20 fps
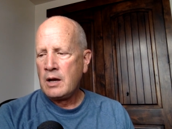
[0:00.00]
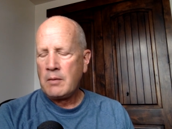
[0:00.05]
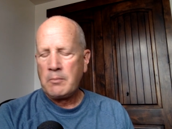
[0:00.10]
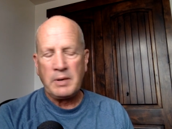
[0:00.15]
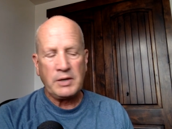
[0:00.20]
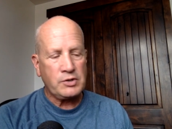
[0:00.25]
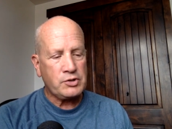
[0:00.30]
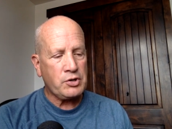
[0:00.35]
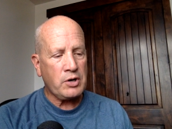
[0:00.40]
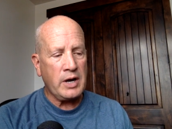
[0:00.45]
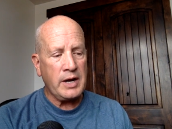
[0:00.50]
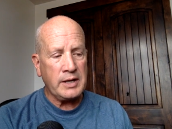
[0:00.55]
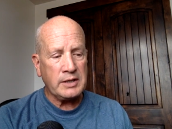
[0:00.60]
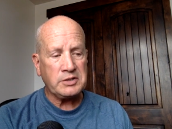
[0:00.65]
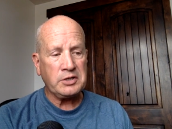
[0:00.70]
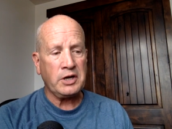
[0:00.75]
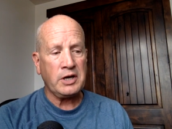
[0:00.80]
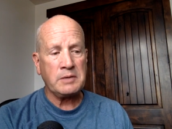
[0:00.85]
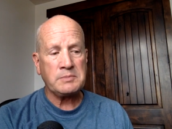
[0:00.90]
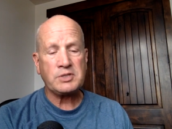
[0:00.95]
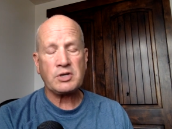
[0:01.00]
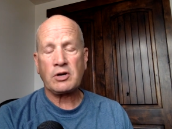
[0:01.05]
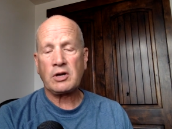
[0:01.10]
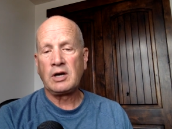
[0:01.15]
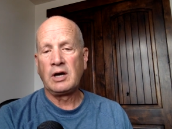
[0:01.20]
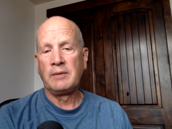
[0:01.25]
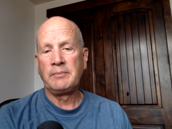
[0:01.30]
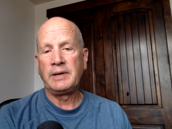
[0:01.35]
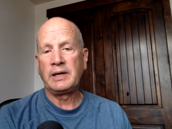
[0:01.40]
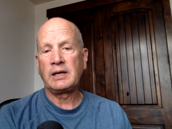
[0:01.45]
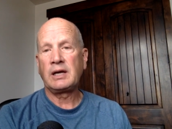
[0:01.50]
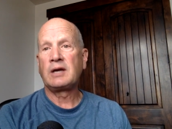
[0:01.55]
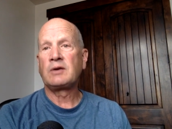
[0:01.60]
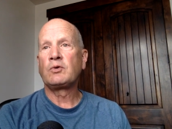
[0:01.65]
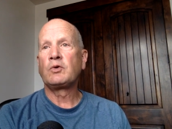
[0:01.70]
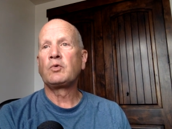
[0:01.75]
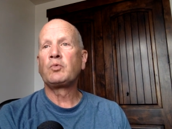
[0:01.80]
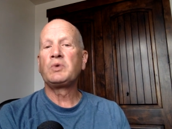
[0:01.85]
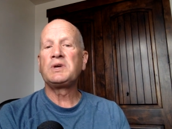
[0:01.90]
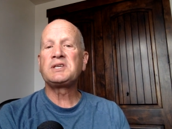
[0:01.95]
But trying times are coming. And
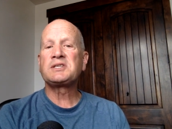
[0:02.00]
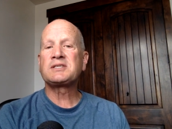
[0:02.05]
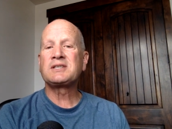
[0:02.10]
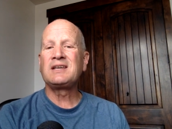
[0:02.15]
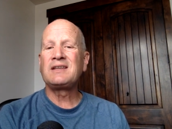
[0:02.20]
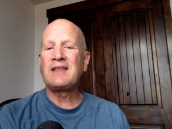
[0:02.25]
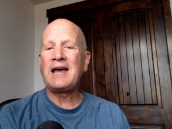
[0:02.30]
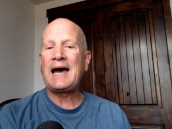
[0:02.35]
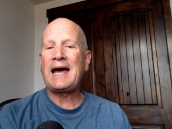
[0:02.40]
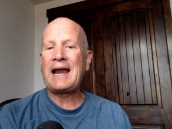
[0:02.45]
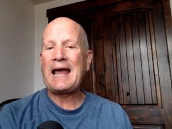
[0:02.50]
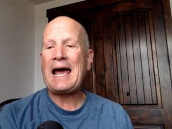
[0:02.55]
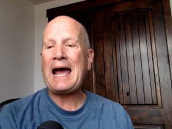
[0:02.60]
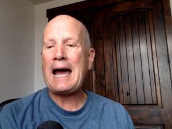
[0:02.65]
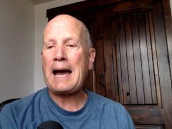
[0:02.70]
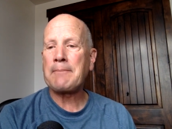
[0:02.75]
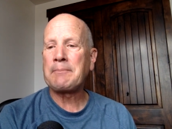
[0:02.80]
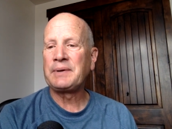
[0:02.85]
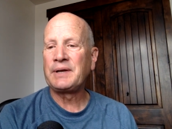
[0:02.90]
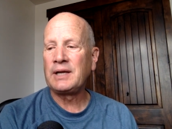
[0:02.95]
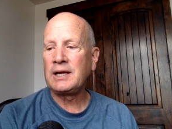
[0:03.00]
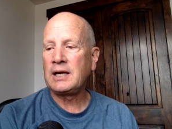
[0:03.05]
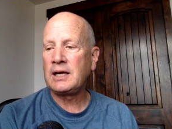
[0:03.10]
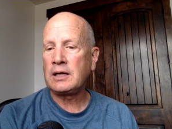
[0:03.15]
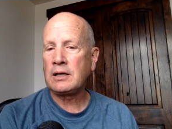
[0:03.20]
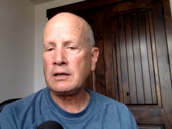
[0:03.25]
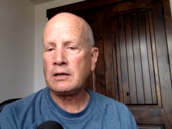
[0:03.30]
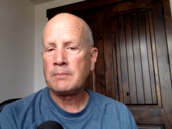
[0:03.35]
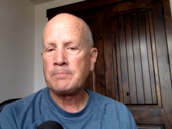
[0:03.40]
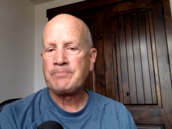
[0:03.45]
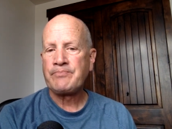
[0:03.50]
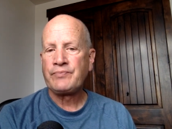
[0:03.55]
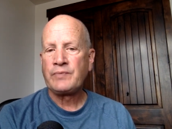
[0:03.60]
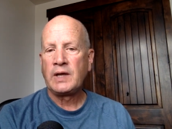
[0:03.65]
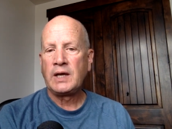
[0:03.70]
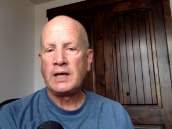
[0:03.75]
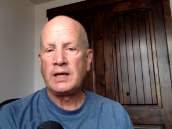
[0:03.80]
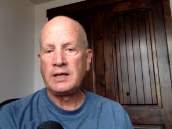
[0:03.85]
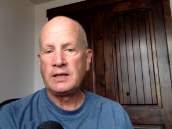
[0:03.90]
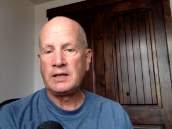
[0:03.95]
when we see that happening
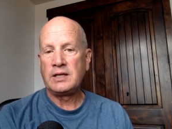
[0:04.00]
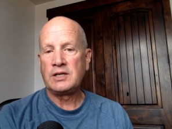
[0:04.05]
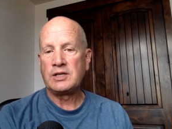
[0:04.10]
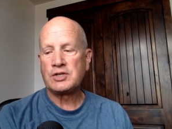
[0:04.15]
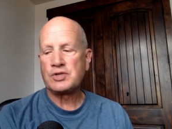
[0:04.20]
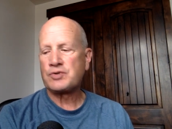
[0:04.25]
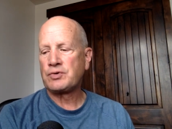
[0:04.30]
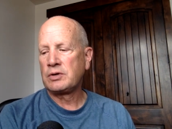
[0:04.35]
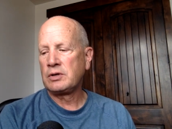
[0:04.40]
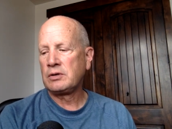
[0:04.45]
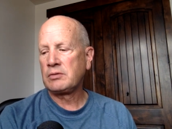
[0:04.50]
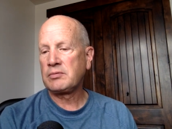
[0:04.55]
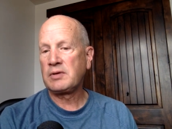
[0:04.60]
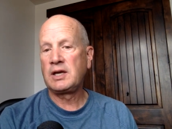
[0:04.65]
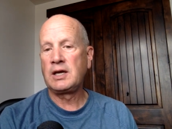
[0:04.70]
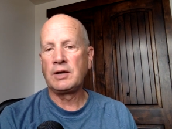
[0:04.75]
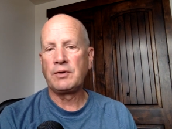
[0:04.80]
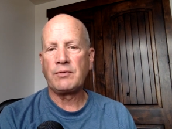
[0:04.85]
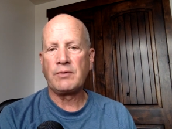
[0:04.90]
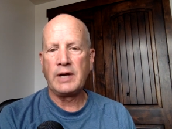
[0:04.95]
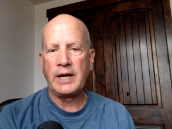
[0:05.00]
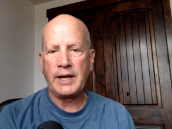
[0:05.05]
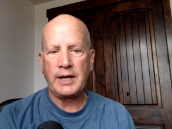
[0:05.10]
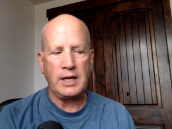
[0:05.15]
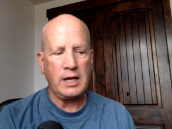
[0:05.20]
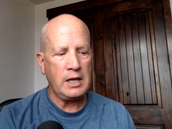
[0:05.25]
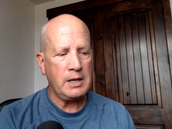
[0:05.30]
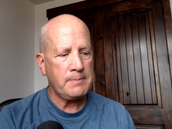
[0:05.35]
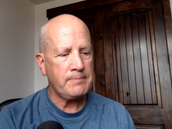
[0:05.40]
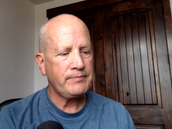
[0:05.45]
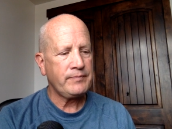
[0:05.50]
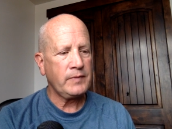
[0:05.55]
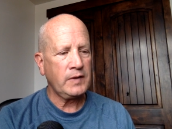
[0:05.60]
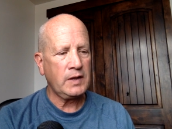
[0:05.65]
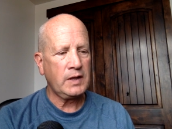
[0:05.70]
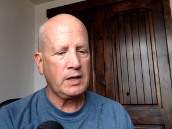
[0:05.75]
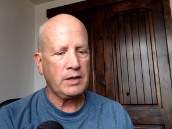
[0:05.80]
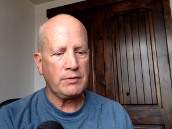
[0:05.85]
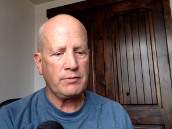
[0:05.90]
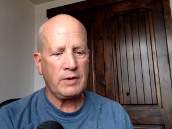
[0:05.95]
in Israel, get ready.
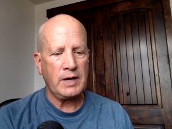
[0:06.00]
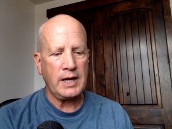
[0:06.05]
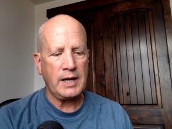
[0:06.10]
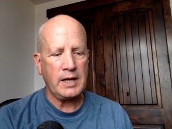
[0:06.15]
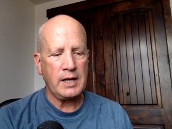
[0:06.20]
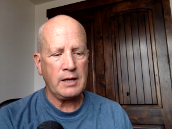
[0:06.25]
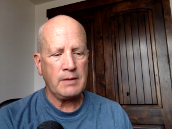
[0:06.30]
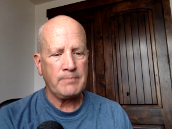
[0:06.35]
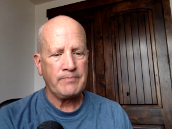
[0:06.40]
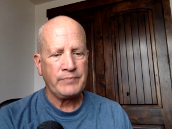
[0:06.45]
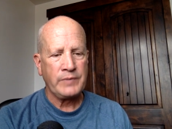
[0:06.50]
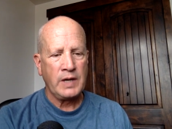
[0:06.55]
Get ready.